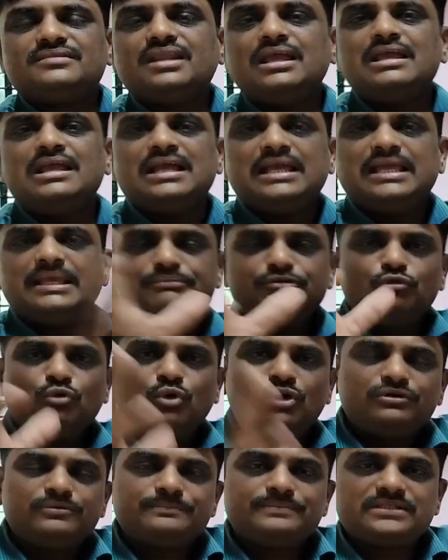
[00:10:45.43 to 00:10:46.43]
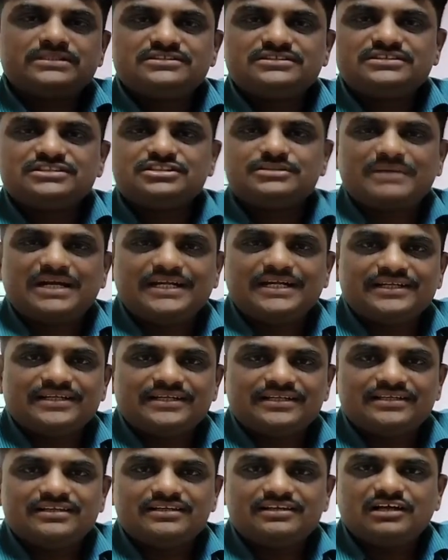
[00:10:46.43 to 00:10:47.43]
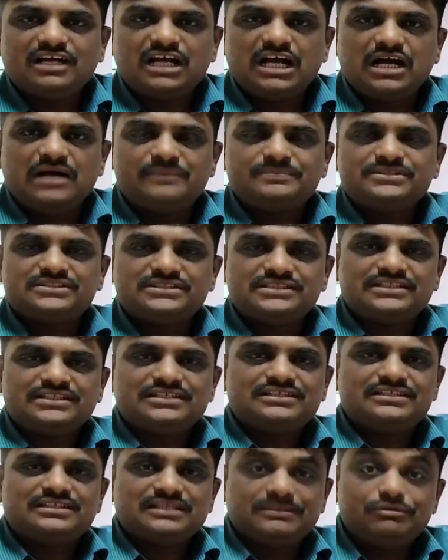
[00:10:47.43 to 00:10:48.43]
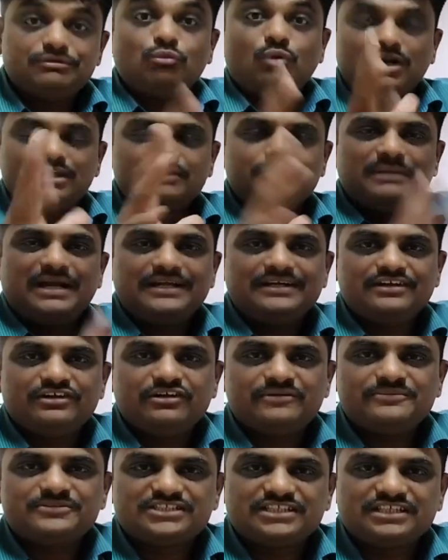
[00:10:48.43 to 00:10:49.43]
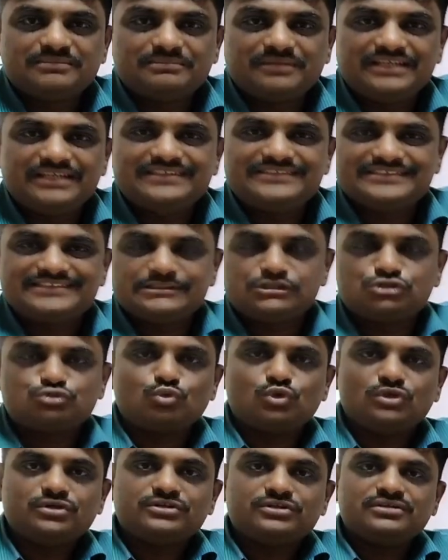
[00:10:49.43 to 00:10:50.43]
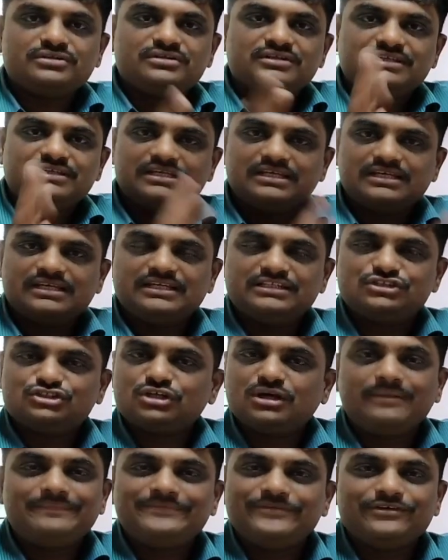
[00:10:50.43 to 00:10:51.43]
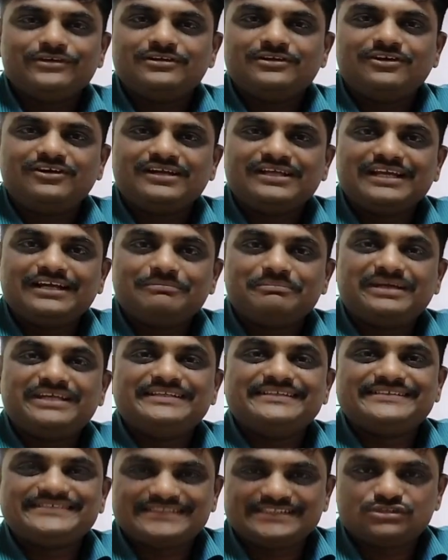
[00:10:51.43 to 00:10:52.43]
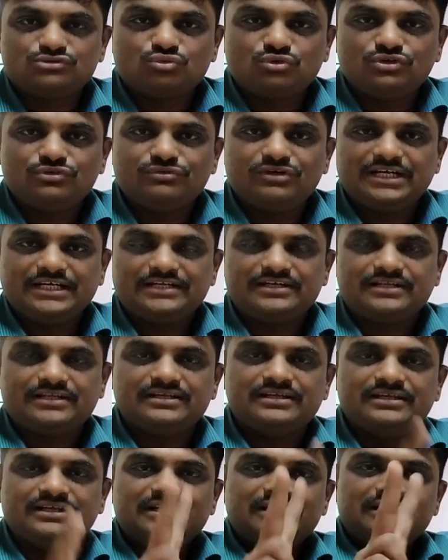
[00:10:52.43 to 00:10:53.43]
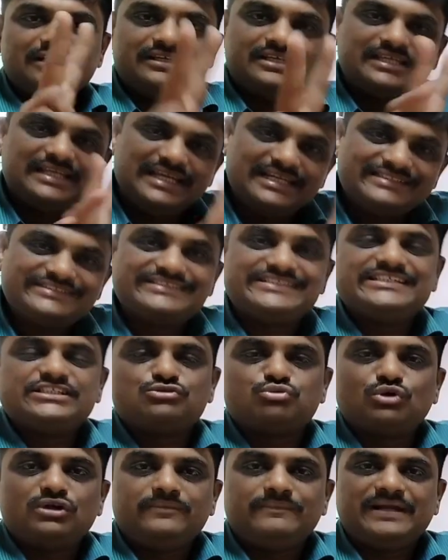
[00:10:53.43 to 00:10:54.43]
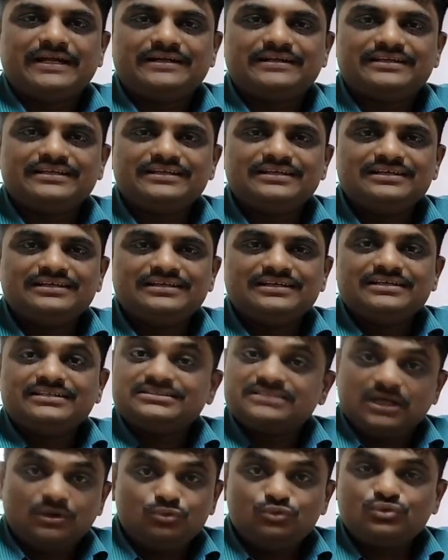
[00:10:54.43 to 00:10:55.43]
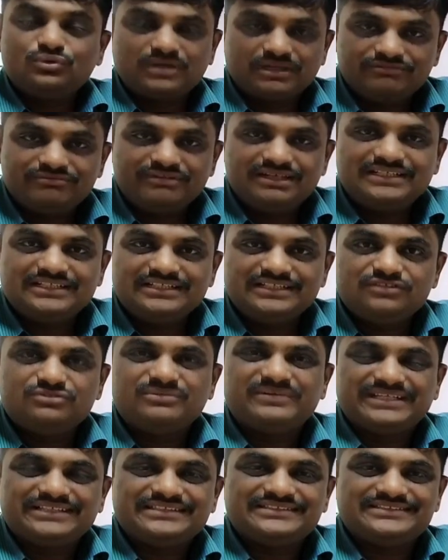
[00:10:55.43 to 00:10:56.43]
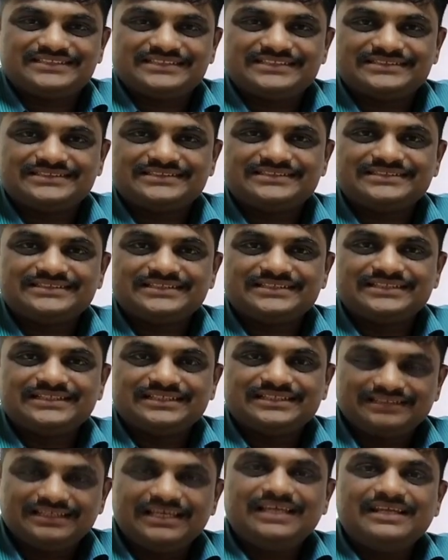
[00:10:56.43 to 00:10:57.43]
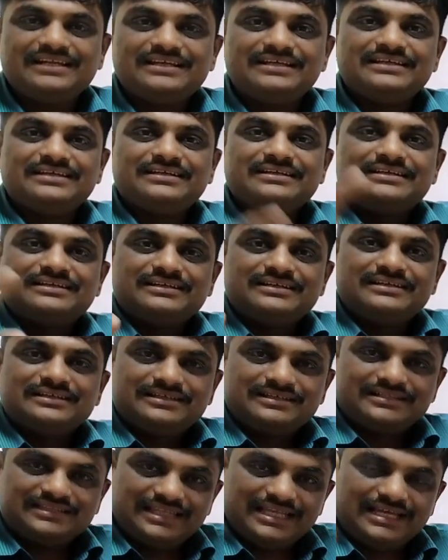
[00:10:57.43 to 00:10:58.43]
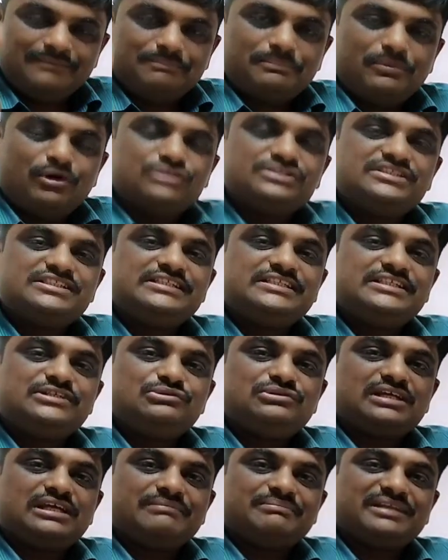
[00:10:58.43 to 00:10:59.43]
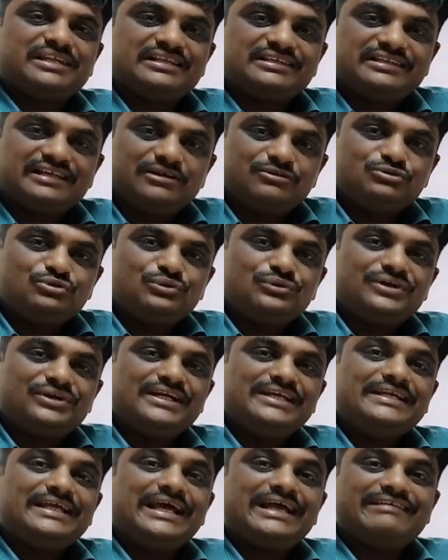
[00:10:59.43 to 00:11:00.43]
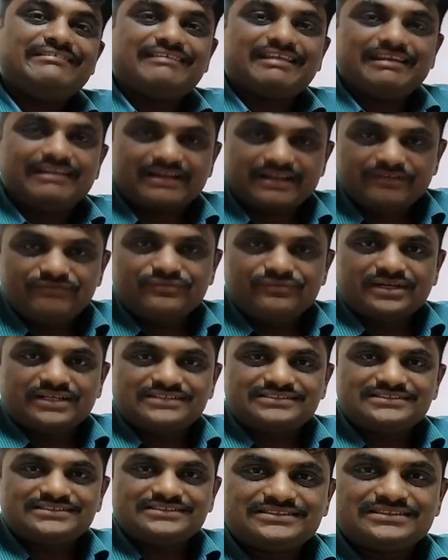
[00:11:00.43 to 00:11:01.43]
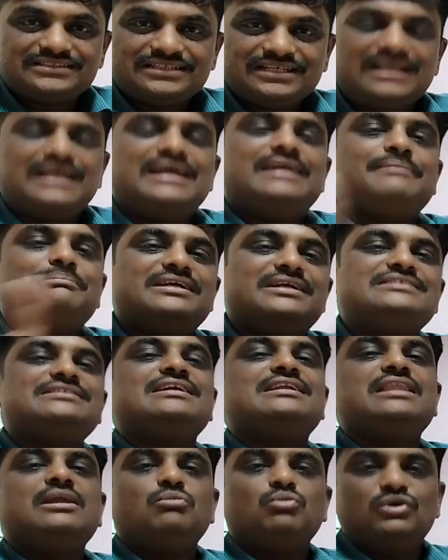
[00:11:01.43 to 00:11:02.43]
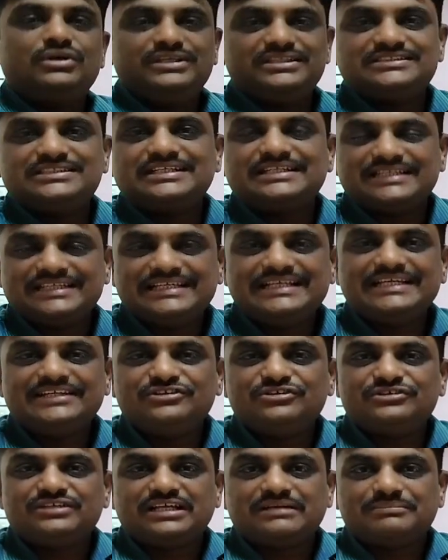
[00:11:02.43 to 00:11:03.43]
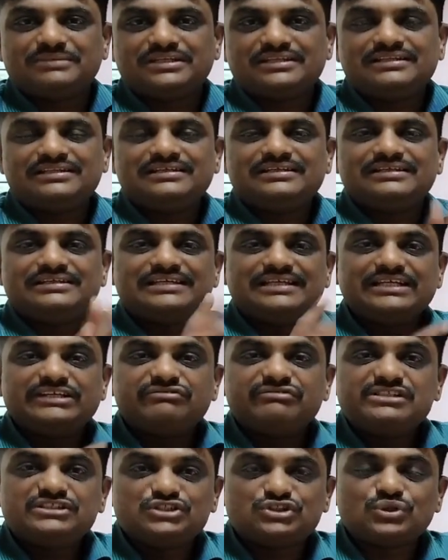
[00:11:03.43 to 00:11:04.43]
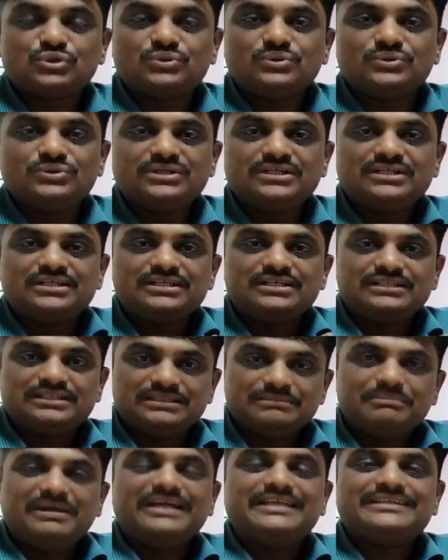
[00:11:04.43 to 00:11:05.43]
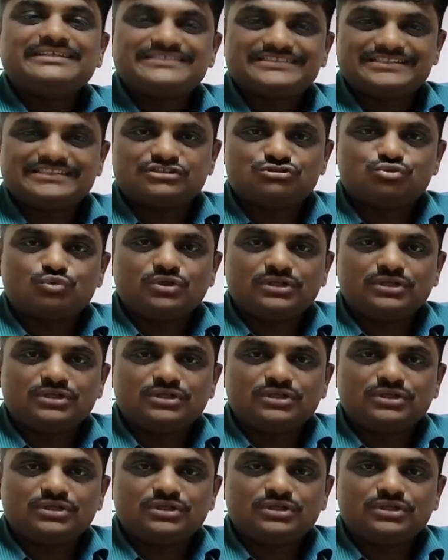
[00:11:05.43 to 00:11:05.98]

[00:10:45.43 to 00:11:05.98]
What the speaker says: If you want to purchase a battery of say, if you want a battery of say minus 6 volt, in shop you will not get minus 6 volt battery, you will get 6 volt battery. So how to convert it into minus 6? There, that positive terminal you have to treat as a reference and measure the voltage at negative terminal. It will show the minus 6 volt.